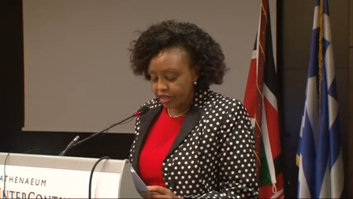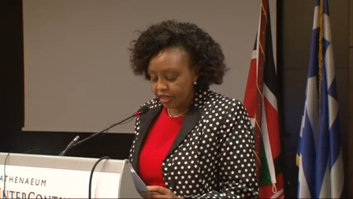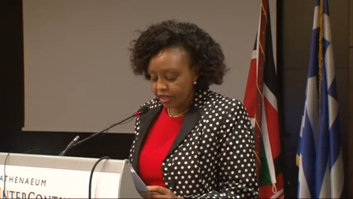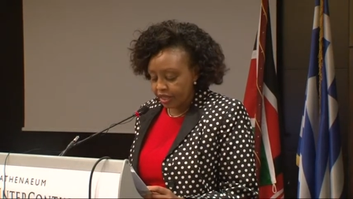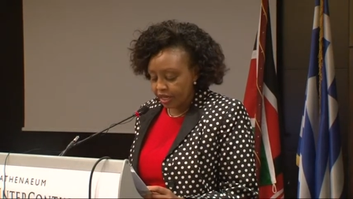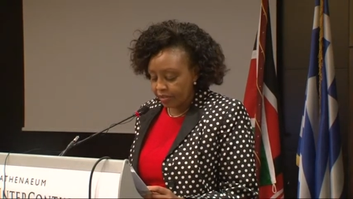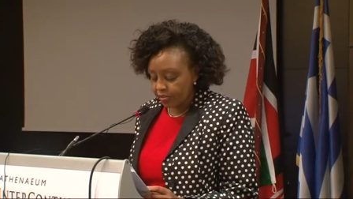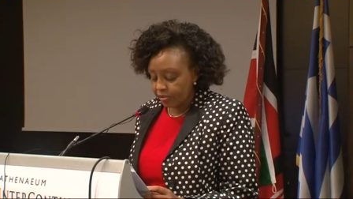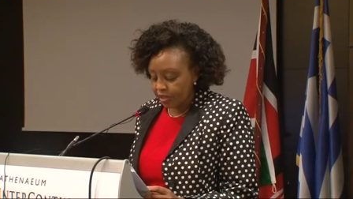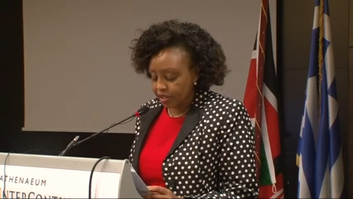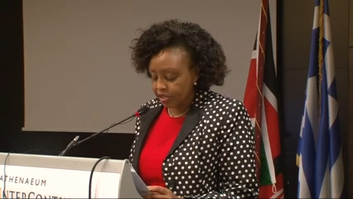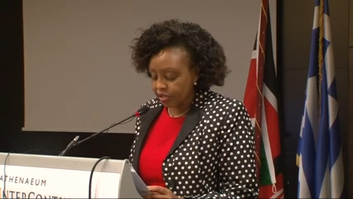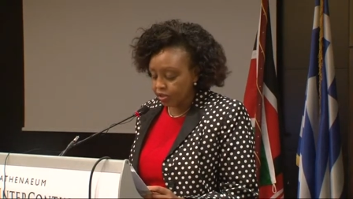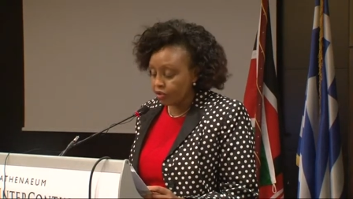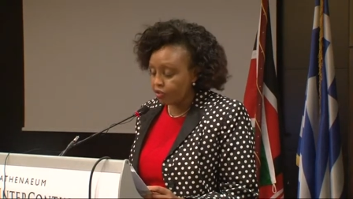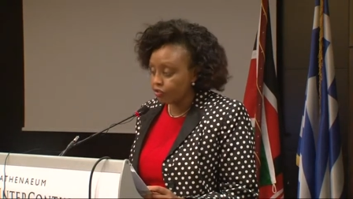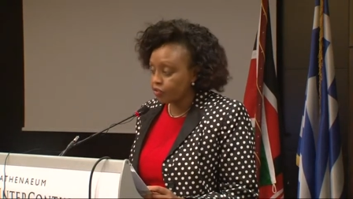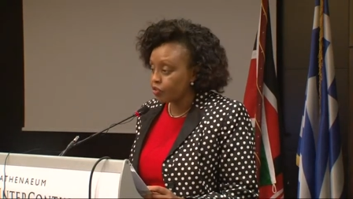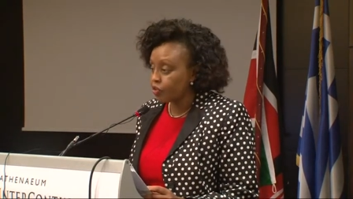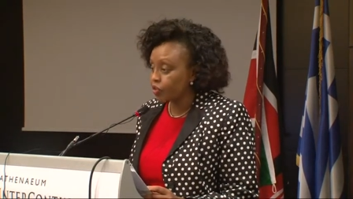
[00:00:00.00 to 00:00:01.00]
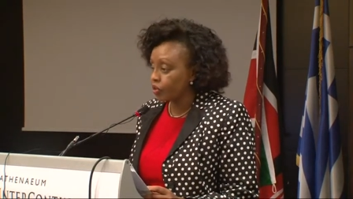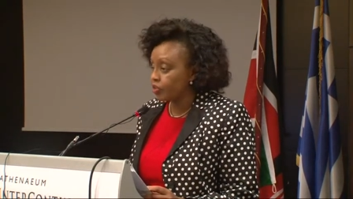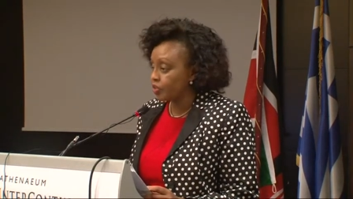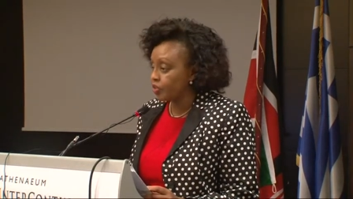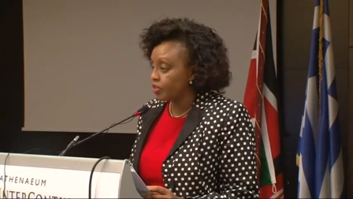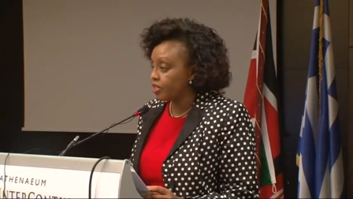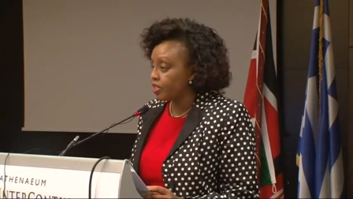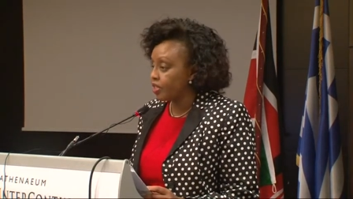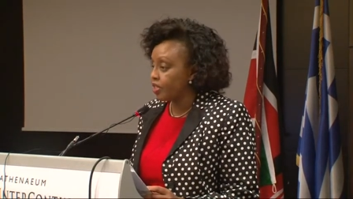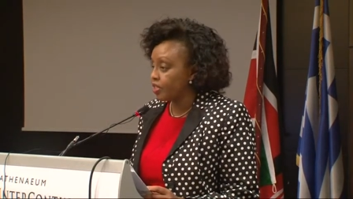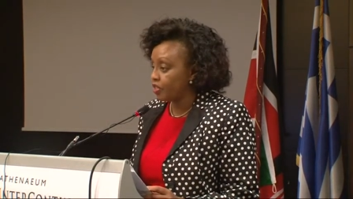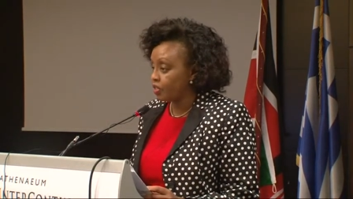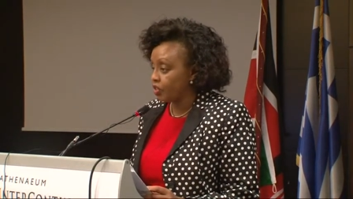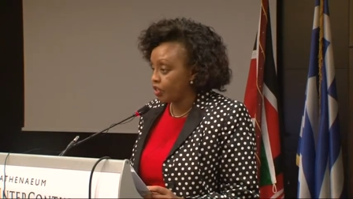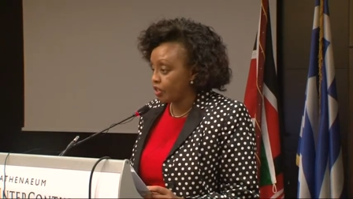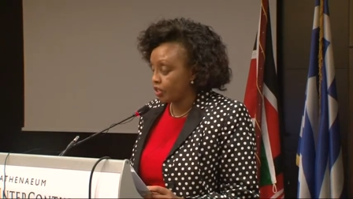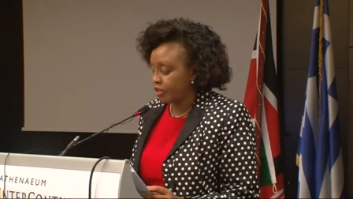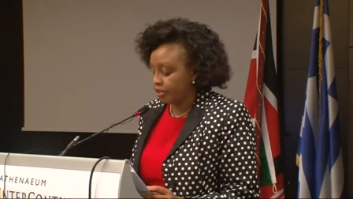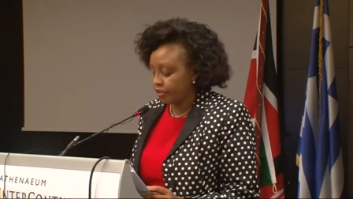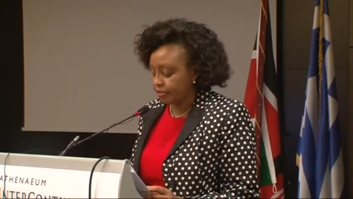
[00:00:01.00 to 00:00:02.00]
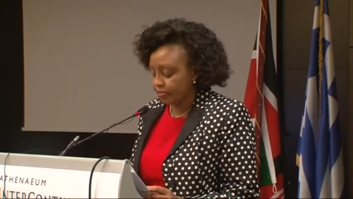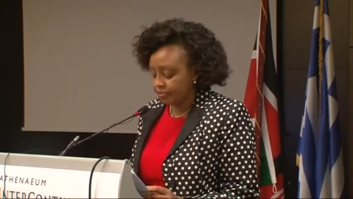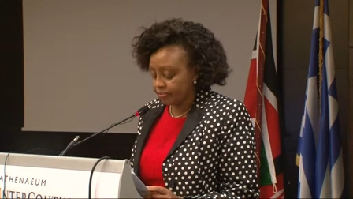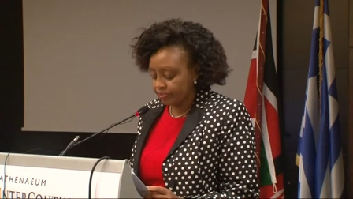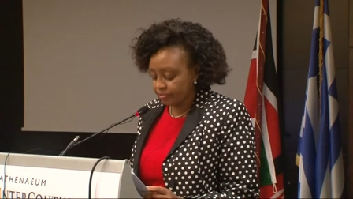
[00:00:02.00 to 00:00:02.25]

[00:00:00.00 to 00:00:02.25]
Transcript: numbers of tourists each year.